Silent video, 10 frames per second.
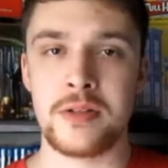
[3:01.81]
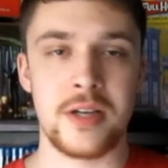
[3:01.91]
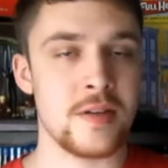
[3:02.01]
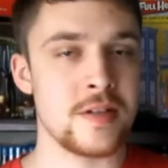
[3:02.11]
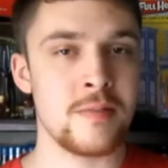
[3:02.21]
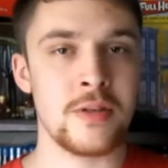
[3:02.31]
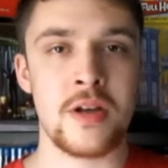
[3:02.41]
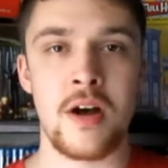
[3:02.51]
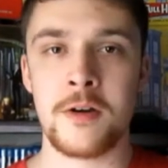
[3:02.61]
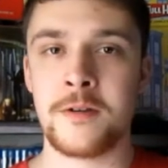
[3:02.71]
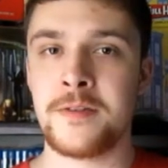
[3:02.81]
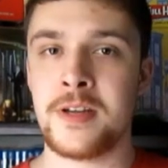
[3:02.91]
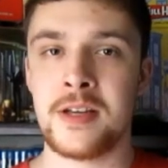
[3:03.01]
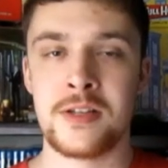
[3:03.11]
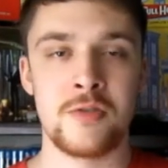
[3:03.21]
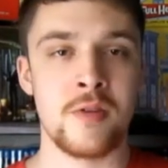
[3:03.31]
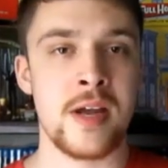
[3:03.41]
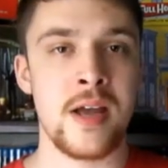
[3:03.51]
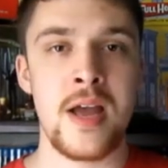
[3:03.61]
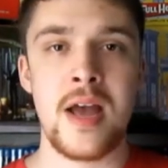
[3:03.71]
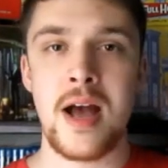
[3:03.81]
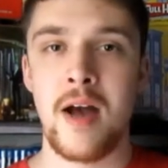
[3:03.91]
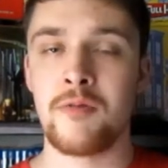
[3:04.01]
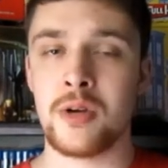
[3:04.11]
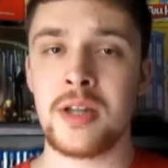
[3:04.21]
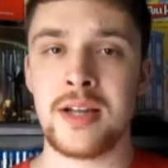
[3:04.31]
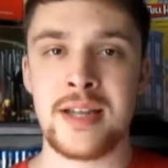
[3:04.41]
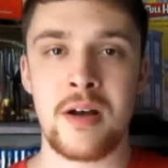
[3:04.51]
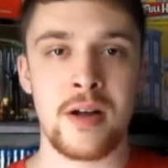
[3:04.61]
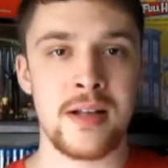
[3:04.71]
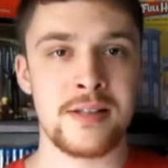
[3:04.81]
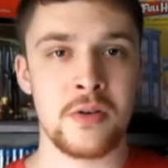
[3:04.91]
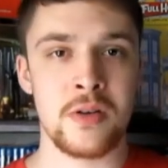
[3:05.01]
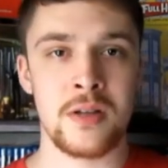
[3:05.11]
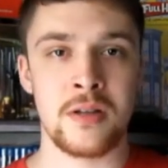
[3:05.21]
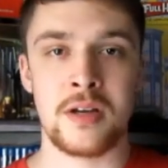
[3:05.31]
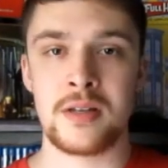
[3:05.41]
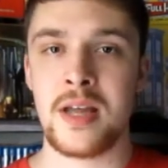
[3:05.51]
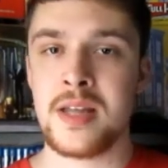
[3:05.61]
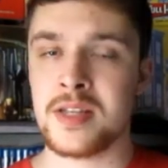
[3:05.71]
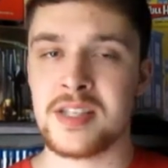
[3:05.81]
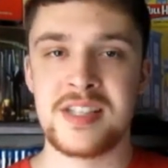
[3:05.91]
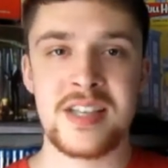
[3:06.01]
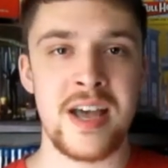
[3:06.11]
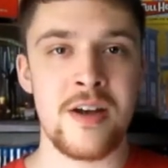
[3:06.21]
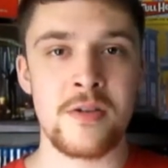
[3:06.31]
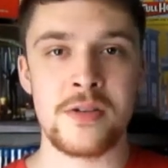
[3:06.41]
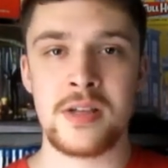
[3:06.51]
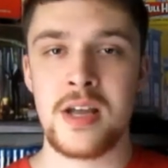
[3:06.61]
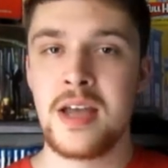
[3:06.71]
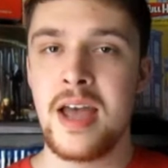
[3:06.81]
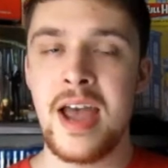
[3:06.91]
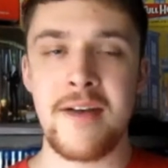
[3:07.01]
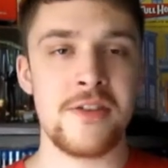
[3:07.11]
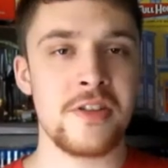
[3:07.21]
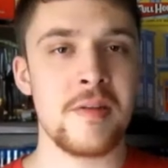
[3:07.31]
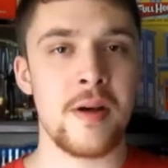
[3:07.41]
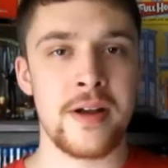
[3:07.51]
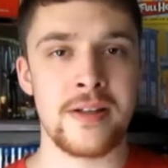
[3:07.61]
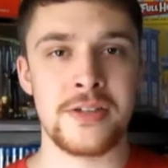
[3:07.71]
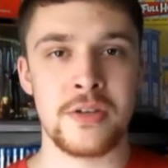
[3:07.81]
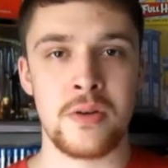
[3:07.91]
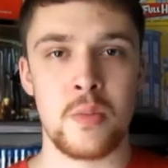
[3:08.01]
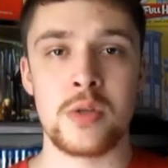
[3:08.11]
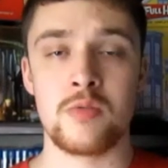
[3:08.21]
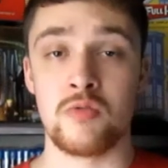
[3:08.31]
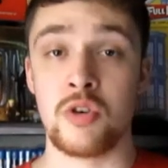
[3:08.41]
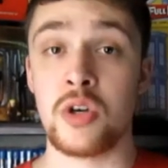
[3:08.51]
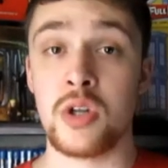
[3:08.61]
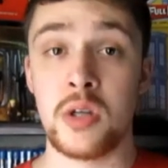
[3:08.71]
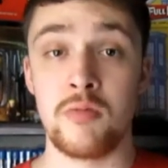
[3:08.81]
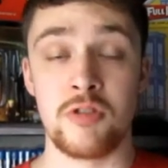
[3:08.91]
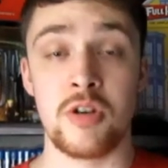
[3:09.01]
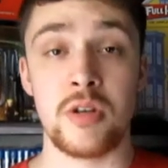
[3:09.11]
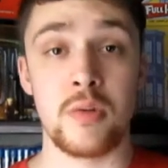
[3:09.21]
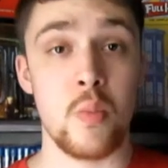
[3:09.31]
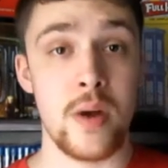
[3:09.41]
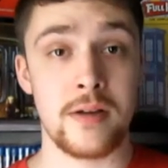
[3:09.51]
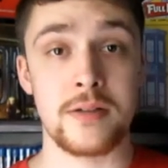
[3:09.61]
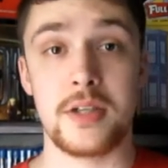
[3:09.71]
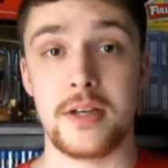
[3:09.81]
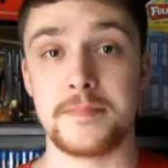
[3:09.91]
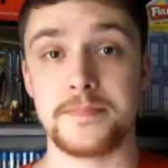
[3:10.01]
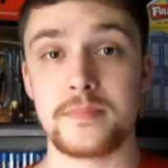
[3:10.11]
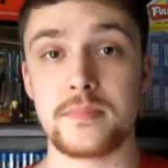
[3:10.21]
done. The cinematography is great. I really liked how Godzilla looked. The scales, everything about Godzilla was really well done.